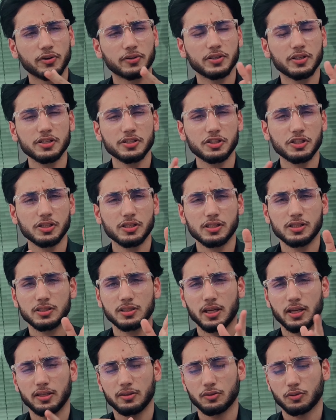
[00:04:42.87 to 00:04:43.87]

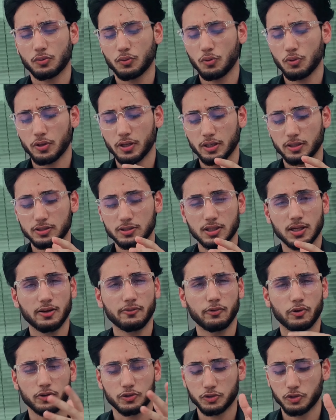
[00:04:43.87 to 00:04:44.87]
dishes and cooking
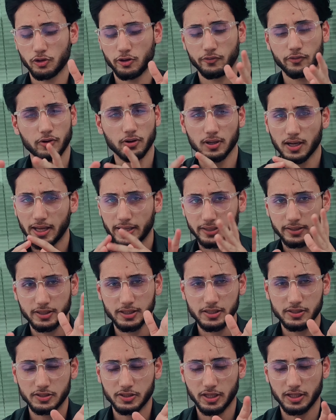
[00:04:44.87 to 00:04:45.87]
stuff or stuff or
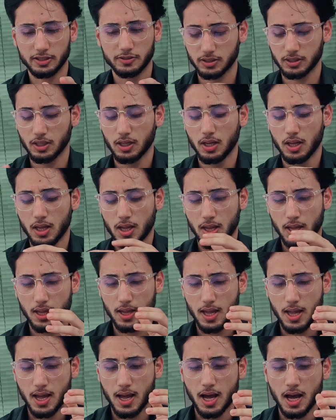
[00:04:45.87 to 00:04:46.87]
like these things.
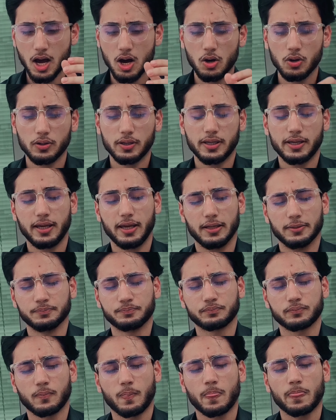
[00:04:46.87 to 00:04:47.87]
Okay,
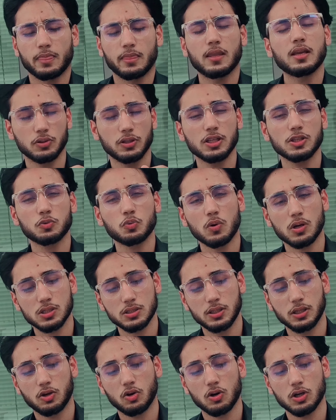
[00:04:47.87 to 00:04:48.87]
so this
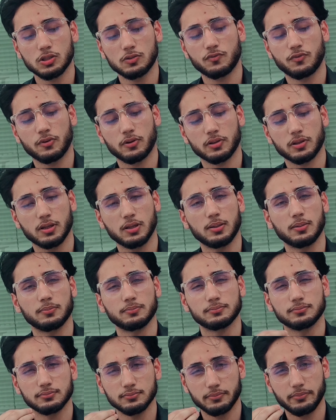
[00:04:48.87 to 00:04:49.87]
was the cost for
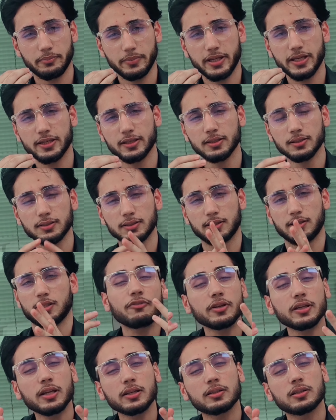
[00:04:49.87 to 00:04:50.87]
the meal.
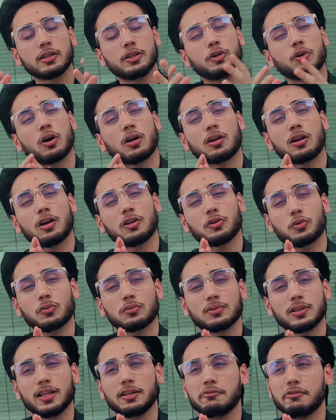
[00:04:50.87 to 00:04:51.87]
Definitely you are not
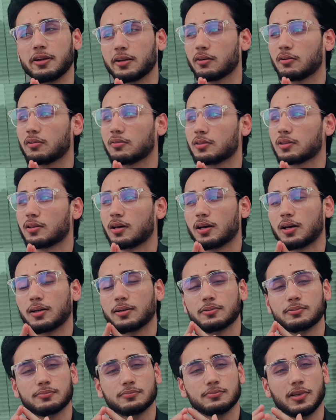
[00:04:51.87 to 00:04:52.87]
living on
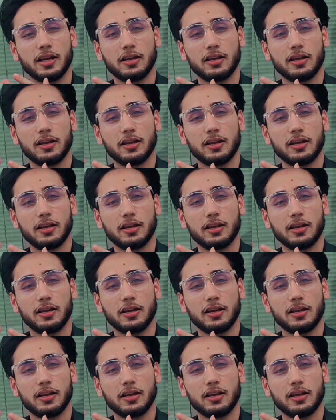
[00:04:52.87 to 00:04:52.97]
the